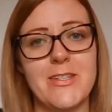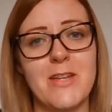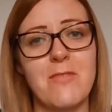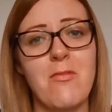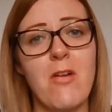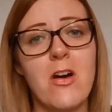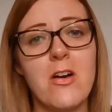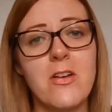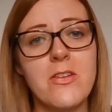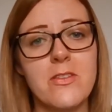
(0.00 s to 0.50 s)
there
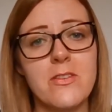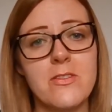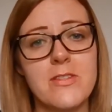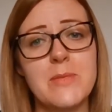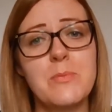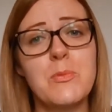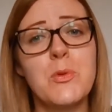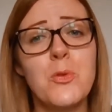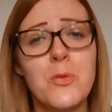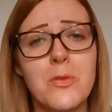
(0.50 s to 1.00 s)
are
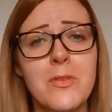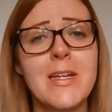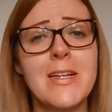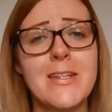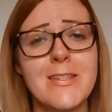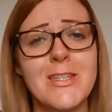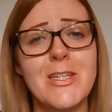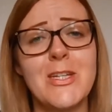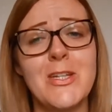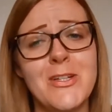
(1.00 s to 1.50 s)
small
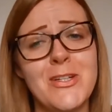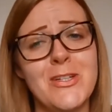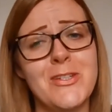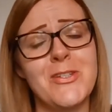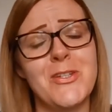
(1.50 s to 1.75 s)
things that you can